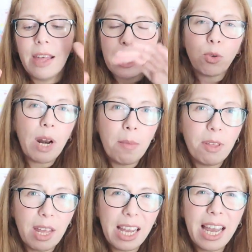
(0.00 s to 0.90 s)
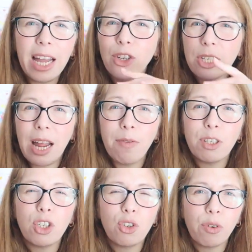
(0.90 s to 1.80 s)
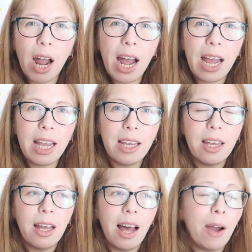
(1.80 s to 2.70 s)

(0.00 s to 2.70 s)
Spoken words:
That's what I'm thinking. I just have to try.